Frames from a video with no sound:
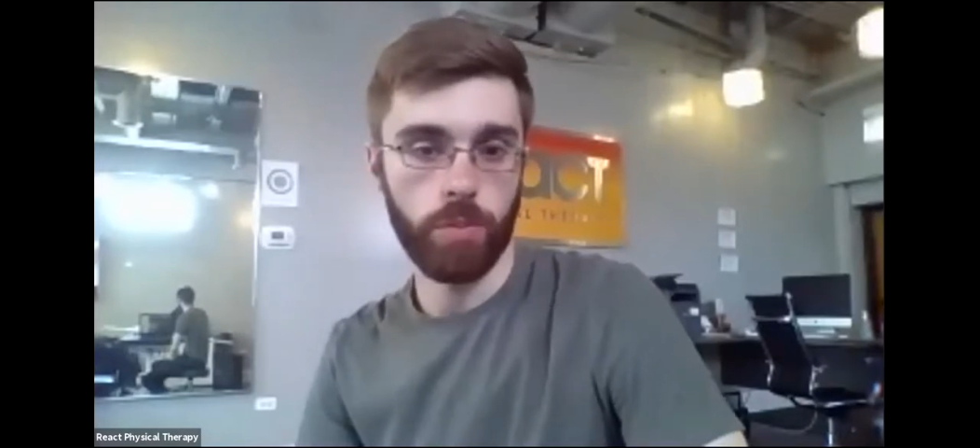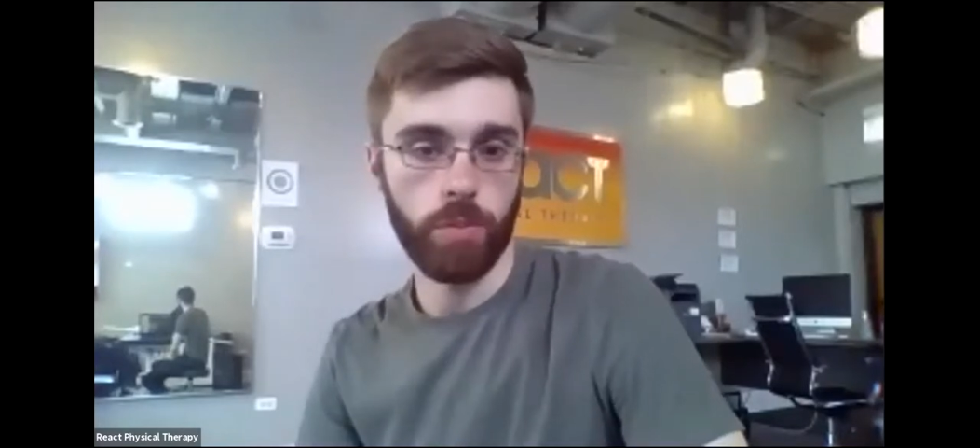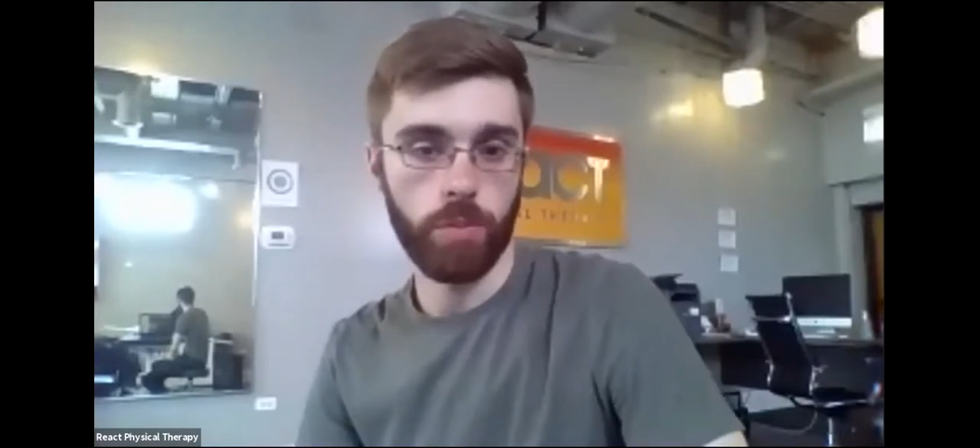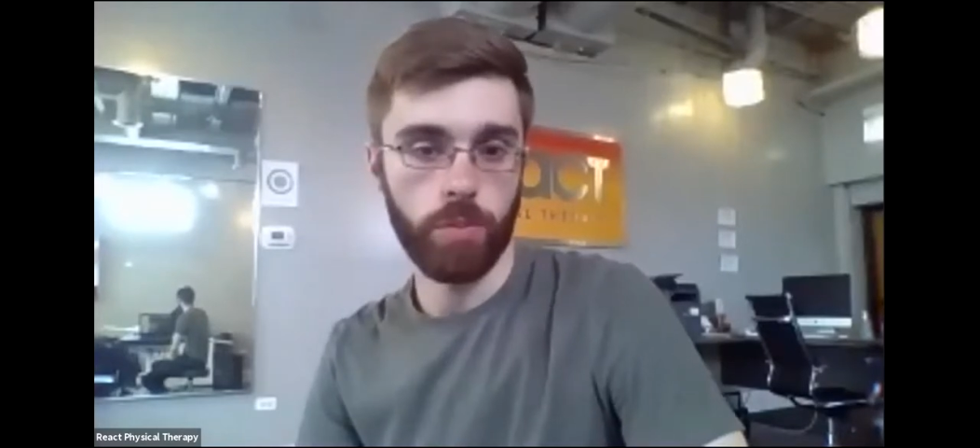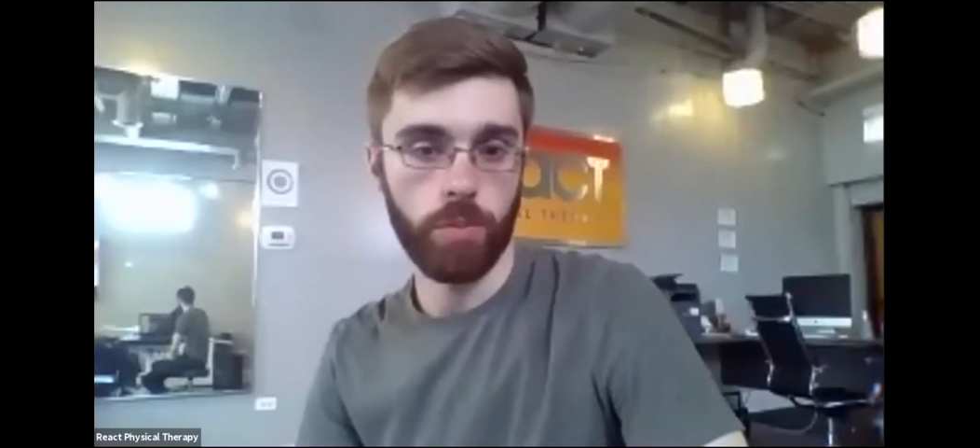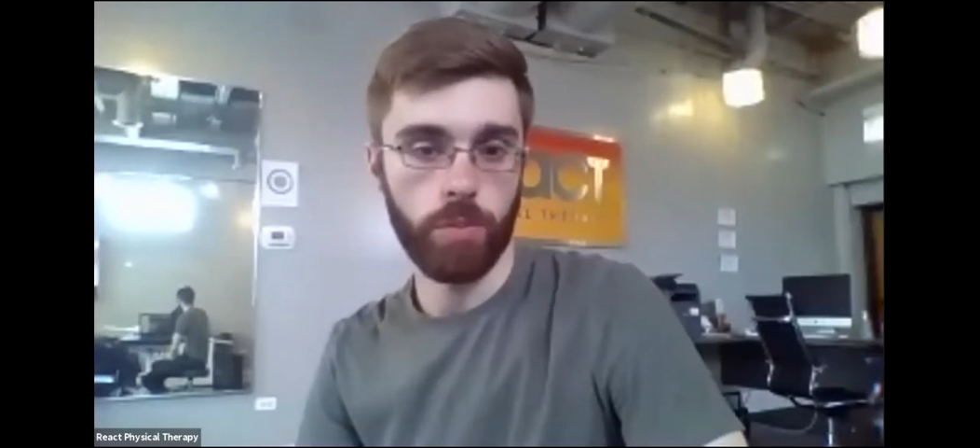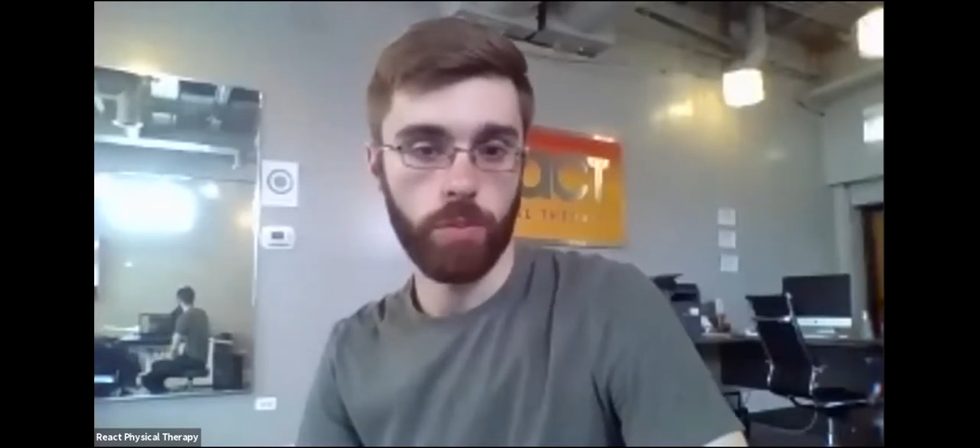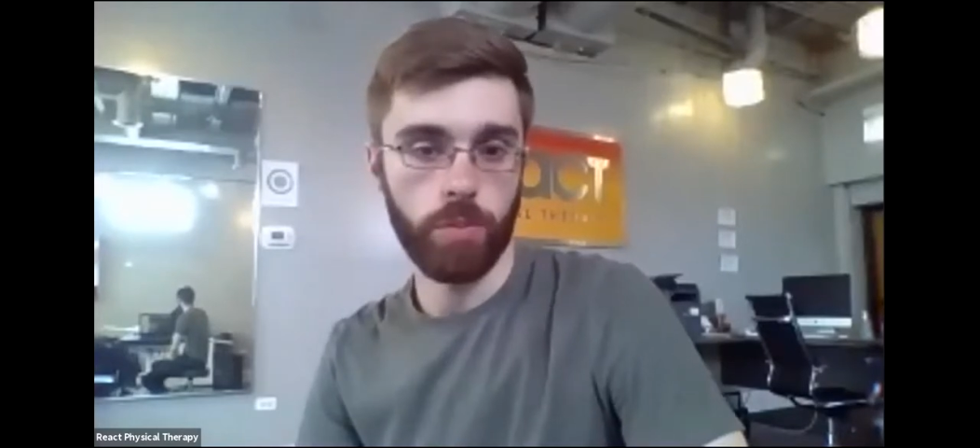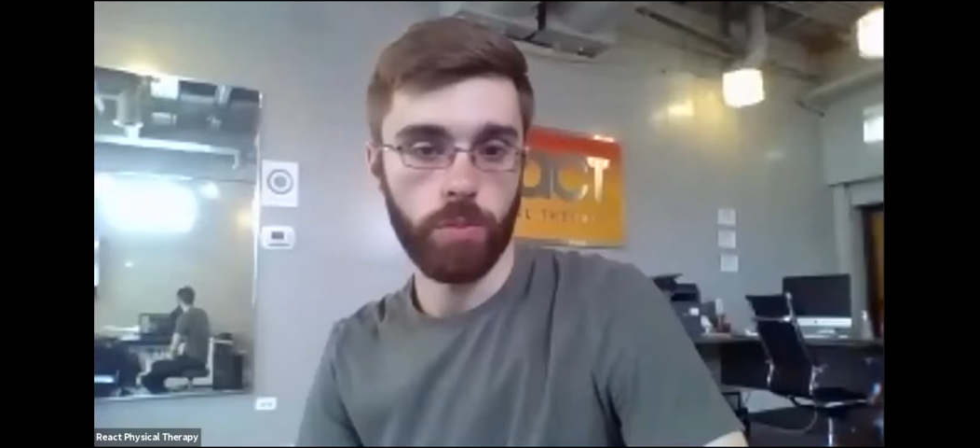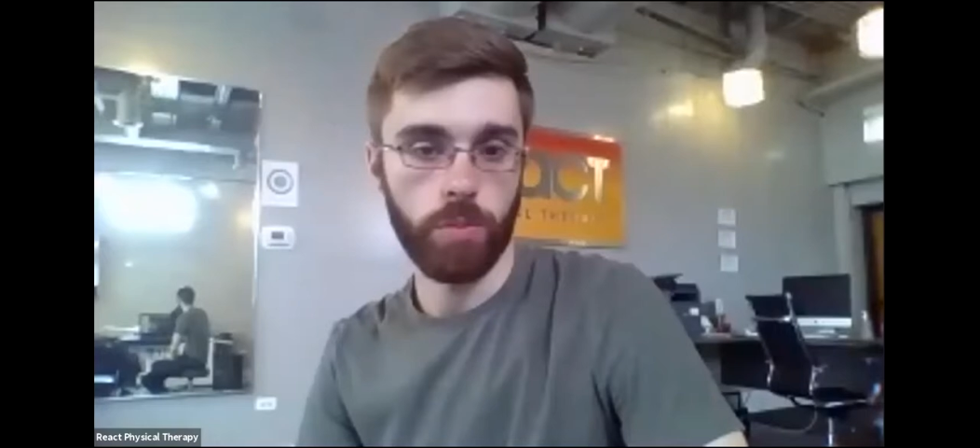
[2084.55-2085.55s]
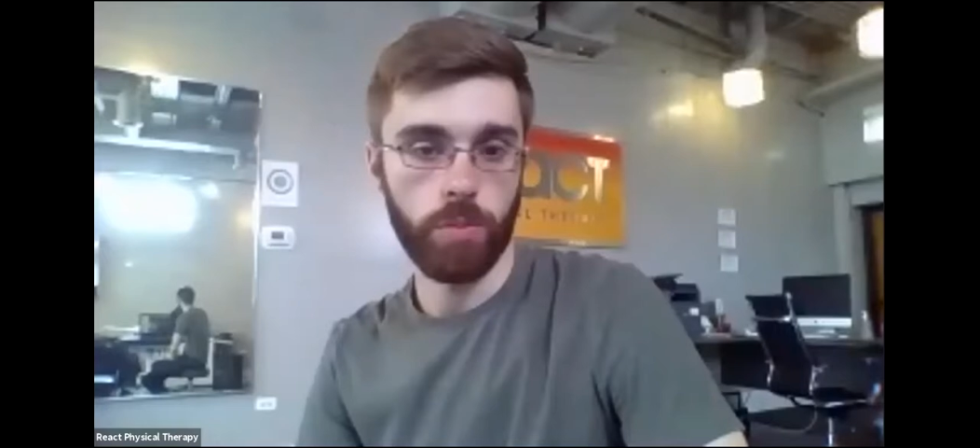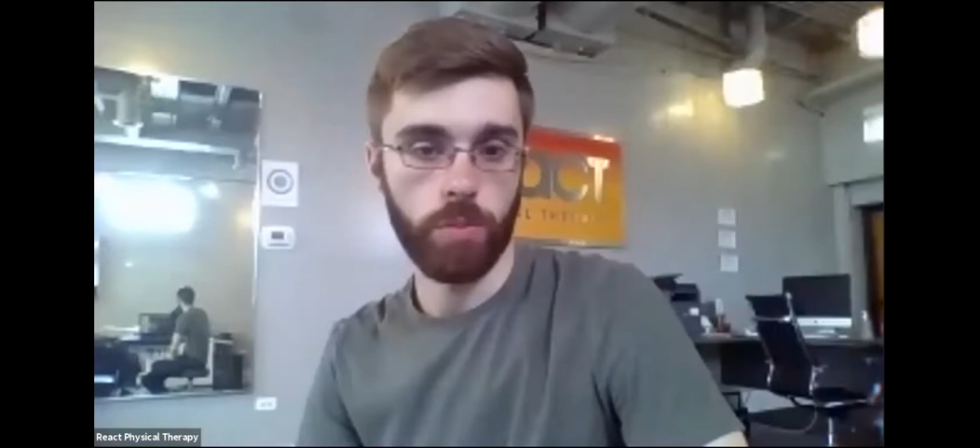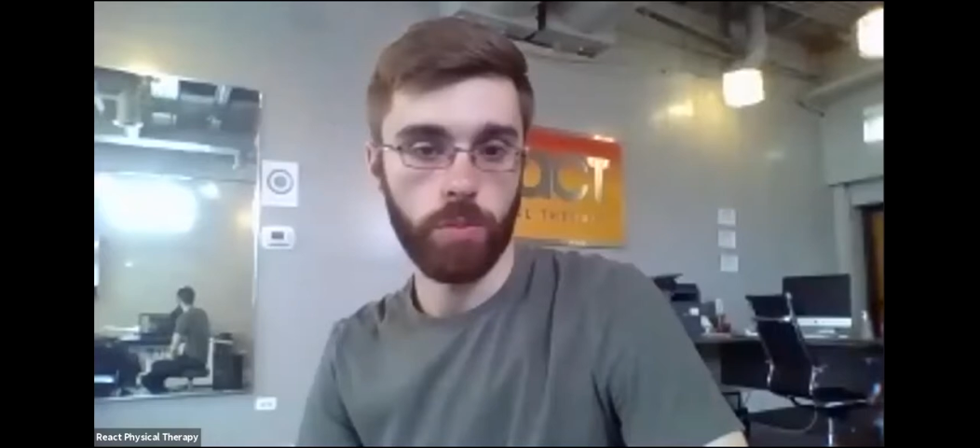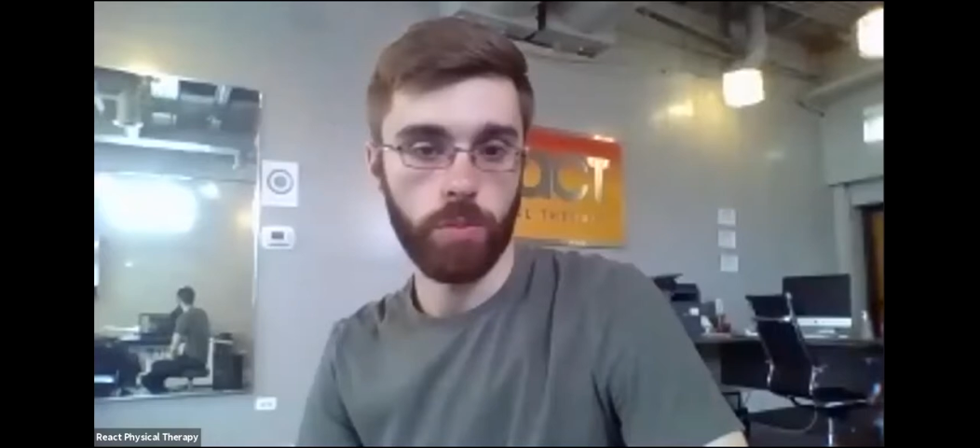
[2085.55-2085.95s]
That is BEREACT.com.